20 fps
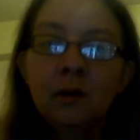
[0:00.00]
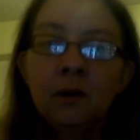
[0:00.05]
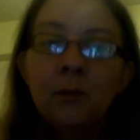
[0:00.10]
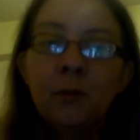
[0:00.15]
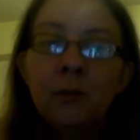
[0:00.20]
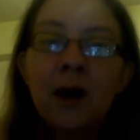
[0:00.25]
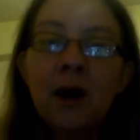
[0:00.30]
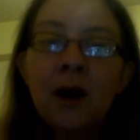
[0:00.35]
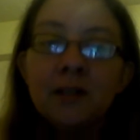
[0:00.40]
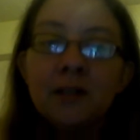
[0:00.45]

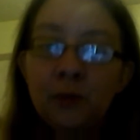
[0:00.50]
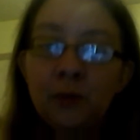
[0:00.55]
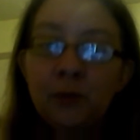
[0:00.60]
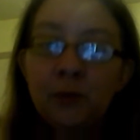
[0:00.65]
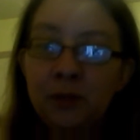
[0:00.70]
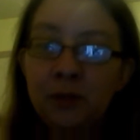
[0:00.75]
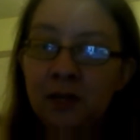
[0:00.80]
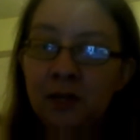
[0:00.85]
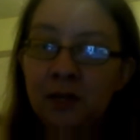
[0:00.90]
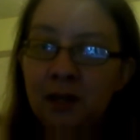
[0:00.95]
possibly
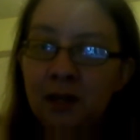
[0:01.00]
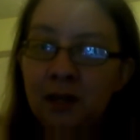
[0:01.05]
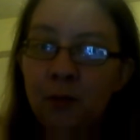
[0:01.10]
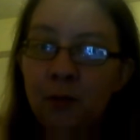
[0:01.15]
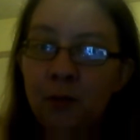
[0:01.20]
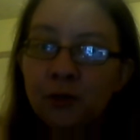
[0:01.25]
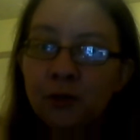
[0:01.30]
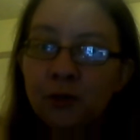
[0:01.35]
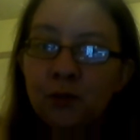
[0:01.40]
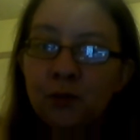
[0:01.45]
being
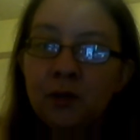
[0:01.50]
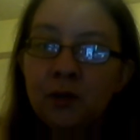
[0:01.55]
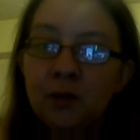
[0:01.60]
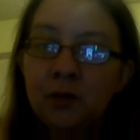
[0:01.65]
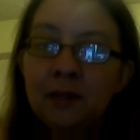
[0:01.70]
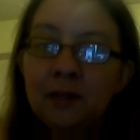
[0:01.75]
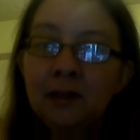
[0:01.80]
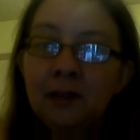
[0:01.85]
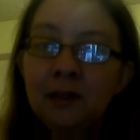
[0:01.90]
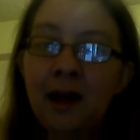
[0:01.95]
able to read
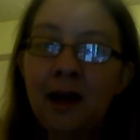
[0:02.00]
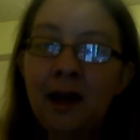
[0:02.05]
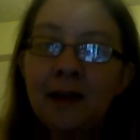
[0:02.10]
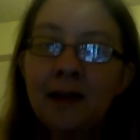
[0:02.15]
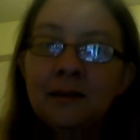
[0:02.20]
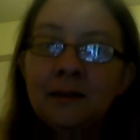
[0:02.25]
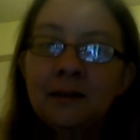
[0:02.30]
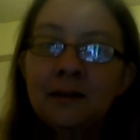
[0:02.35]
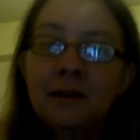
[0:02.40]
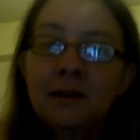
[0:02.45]
the
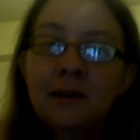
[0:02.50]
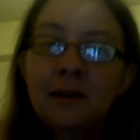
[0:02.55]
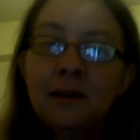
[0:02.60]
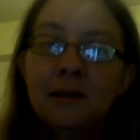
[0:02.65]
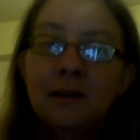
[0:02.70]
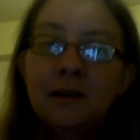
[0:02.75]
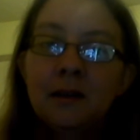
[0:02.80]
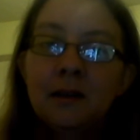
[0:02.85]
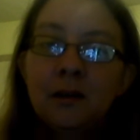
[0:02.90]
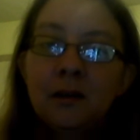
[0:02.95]
Latin
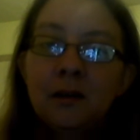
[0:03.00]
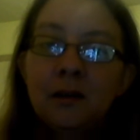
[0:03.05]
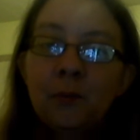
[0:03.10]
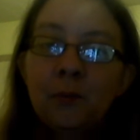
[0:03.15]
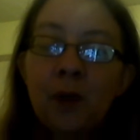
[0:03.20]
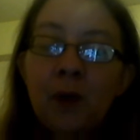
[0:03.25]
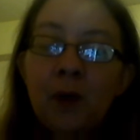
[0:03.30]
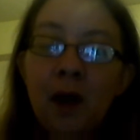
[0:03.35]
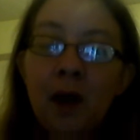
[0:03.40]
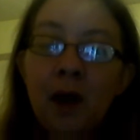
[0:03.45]

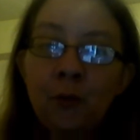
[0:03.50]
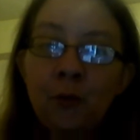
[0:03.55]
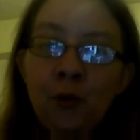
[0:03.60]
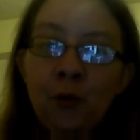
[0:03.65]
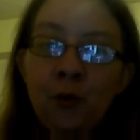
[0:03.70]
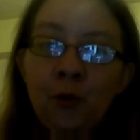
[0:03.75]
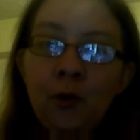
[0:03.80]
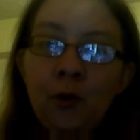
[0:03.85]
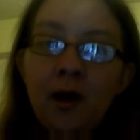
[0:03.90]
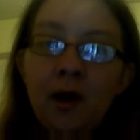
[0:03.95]

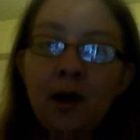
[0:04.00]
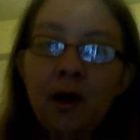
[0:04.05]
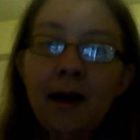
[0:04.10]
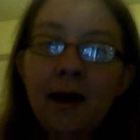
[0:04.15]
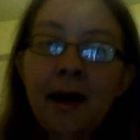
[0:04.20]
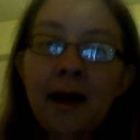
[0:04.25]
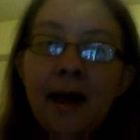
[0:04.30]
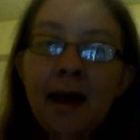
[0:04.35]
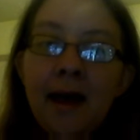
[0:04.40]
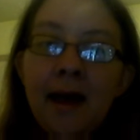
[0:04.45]
Bible,
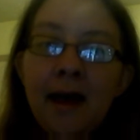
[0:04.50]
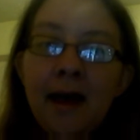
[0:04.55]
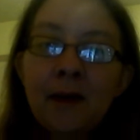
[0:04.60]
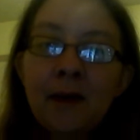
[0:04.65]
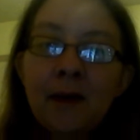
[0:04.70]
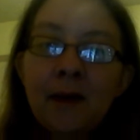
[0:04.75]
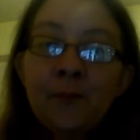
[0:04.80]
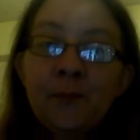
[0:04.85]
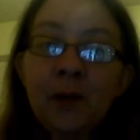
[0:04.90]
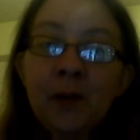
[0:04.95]

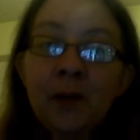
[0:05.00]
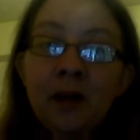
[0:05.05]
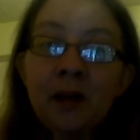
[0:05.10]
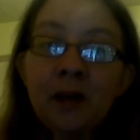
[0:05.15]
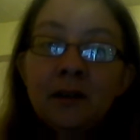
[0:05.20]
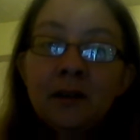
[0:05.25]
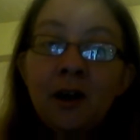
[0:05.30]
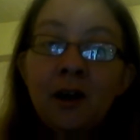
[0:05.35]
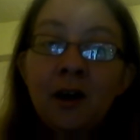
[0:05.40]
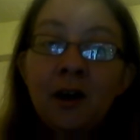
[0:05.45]

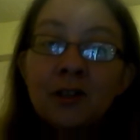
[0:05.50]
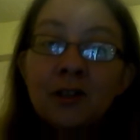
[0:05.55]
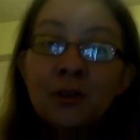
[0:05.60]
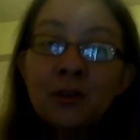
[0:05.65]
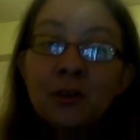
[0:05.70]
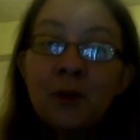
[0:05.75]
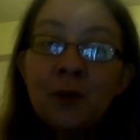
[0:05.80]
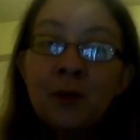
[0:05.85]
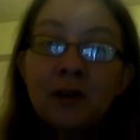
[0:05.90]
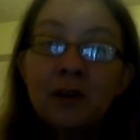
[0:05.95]
but also
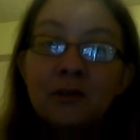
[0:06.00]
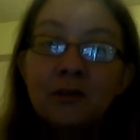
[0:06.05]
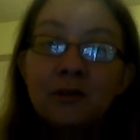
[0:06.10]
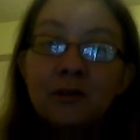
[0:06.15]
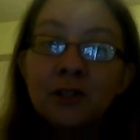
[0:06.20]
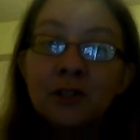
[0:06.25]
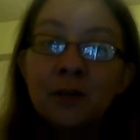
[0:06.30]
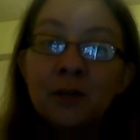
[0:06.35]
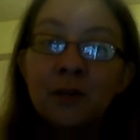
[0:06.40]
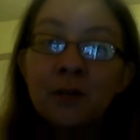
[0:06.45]
medical
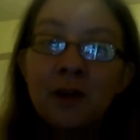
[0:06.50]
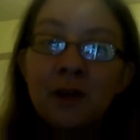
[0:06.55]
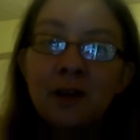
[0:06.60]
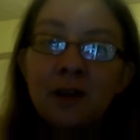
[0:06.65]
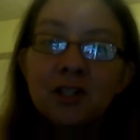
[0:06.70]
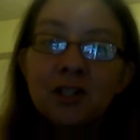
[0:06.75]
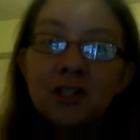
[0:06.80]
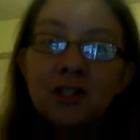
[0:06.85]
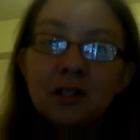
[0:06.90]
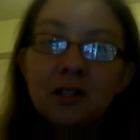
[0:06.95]

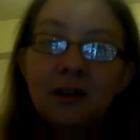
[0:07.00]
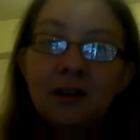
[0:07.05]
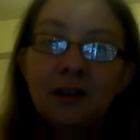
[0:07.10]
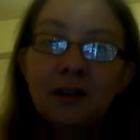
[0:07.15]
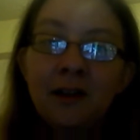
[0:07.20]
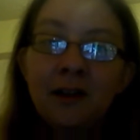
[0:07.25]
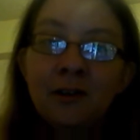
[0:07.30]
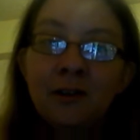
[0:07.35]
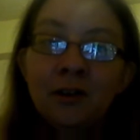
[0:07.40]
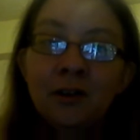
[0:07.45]
terminology. I
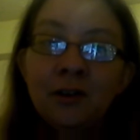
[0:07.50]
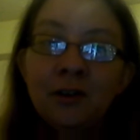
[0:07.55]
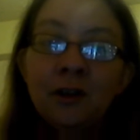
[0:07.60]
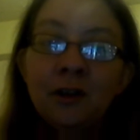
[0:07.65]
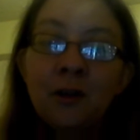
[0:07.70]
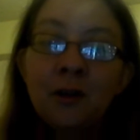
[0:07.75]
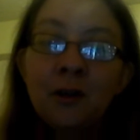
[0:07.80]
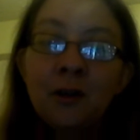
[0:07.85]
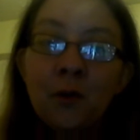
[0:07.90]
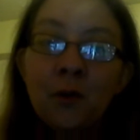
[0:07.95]
know you're
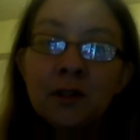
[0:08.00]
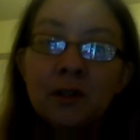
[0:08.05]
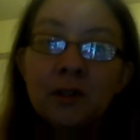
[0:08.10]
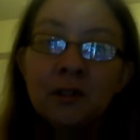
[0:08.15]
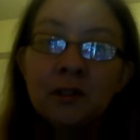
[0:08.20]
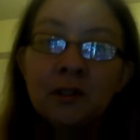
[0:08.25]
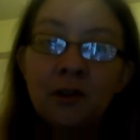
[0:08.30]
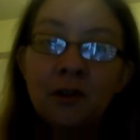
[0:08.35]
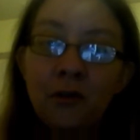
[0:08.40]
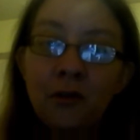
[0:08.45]
going to want to
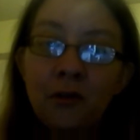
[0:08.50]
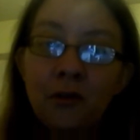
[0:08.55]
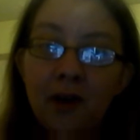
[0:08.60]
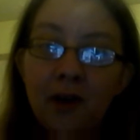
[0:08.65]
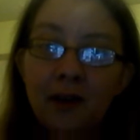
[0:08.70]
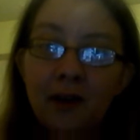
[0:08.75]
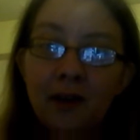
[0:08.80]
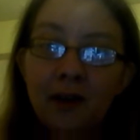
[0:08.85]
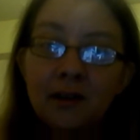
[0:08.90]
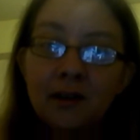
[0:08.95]
know
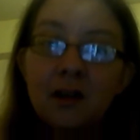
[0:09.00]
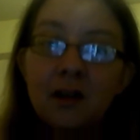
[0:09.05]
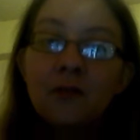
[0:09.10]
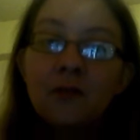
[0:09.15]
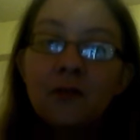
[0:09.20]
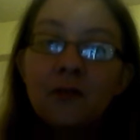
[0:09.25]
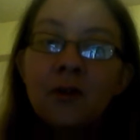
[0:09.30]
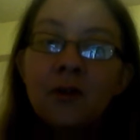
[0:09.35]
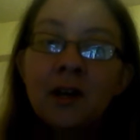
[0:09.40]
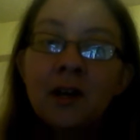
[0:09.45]
that.
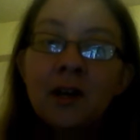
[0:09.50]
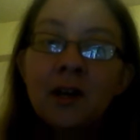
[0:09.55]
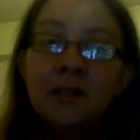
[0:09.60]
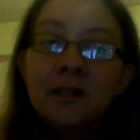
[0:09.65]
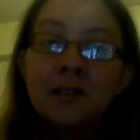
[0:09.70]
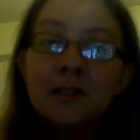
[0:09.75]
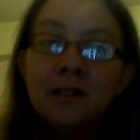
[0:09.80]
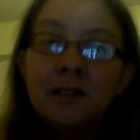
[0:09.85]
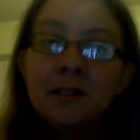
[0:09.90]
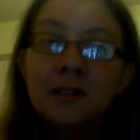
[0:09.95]
For
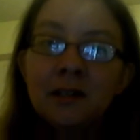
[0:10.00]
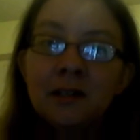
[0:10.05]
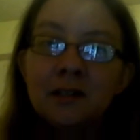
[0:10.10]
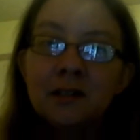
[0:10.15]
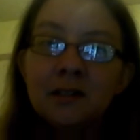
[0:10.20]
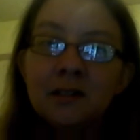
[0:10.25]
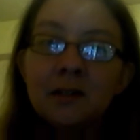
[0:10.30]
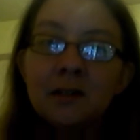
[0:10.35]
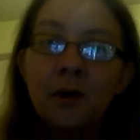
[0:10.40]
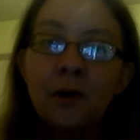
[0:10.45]
instance,
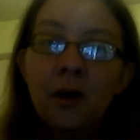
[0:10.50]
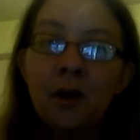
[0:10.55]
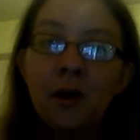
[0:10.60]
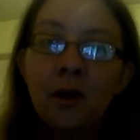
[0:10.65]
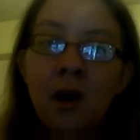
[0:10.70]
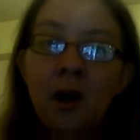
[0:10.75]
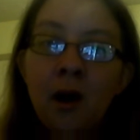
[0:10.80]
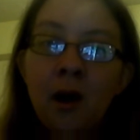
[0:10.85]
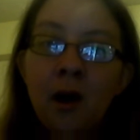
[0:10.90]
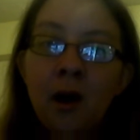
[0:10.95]

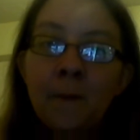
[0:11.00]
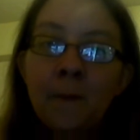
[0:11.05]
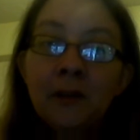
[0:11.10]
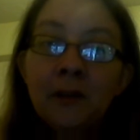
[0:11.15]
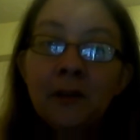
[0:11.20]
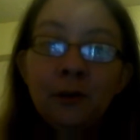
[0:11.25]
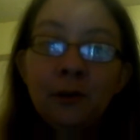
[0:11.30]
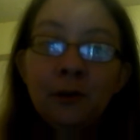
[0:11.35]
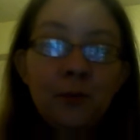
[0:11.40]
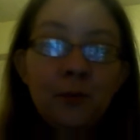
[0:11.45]

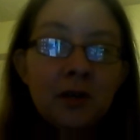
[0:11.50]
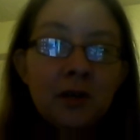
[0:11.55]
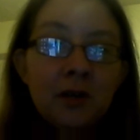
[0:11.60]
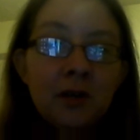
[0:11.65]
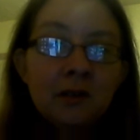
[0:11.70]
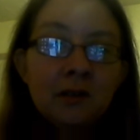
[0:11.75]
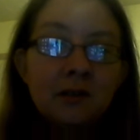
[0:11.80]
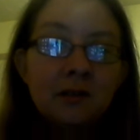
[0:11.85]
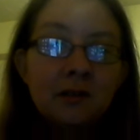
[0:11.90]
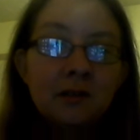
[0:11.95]

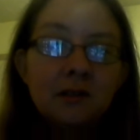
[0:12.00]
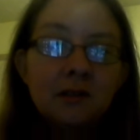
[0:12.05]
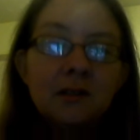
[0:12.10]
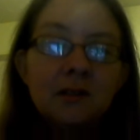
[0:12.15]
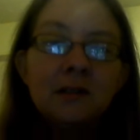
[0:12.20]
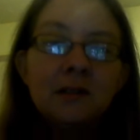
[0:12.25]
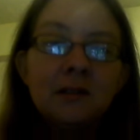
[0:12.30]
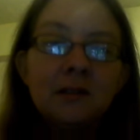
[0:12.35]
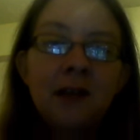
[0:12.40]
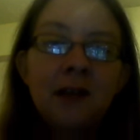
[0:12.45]
lupus is
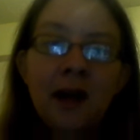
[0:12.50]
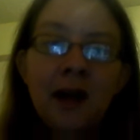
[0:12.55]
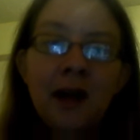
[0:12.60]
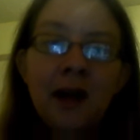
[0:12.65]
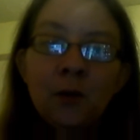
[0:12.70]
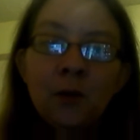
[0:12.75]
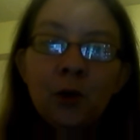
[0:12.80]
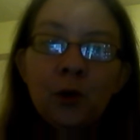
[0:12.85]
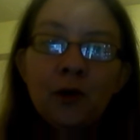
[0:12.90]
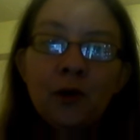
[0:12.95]
a Latin
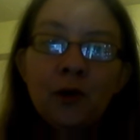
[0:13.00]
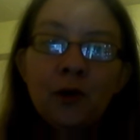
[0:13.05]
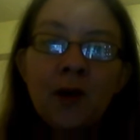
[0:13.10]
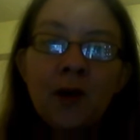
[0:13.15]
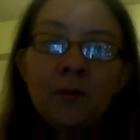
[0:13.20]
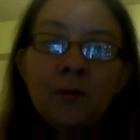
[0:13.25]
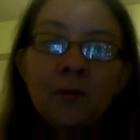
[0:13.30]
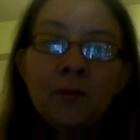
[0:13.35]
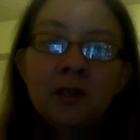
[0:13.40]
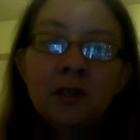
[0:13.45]
word that
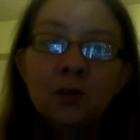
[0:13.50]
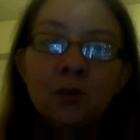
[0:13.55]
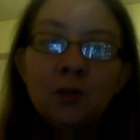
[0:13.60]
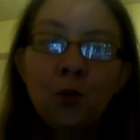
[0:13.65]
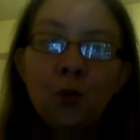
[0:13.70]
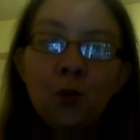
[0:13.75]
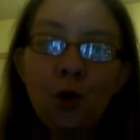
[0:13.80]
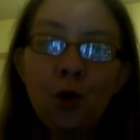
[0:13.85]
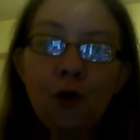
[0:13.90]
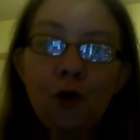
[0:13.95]
means
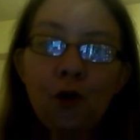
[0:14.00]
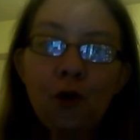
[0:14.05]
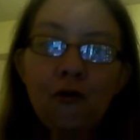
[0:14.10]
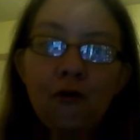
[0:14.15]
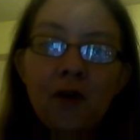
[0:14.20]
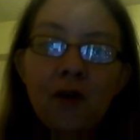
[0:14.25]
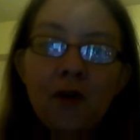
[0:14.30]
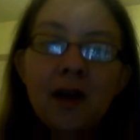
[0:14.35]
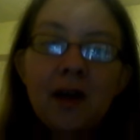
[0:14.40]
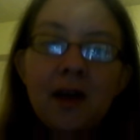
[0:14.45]
wolf,
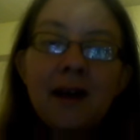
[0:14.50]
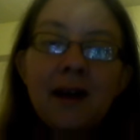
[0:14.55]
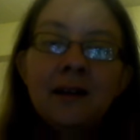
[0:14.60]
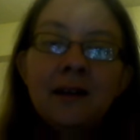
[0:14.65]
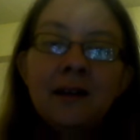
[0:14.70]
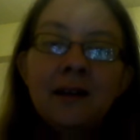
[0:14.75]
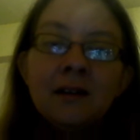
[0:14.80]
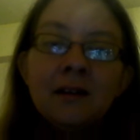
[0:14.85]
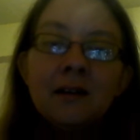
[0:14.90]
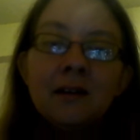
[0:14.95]
and
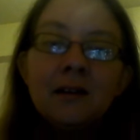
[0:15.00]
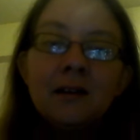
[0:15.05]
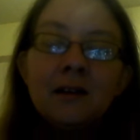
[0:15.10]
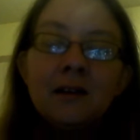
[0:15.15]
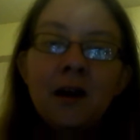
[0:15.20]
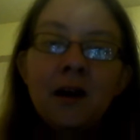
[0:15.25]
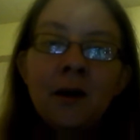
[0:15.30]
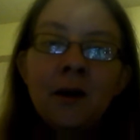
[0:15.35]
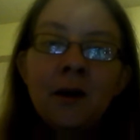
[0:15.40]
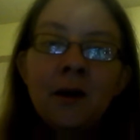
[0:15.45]
it
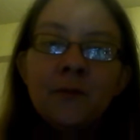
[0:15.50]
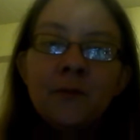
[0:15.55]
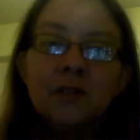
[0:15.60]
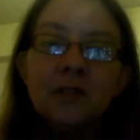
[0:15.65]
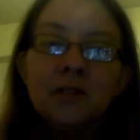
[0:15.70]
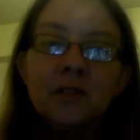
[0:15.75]
comes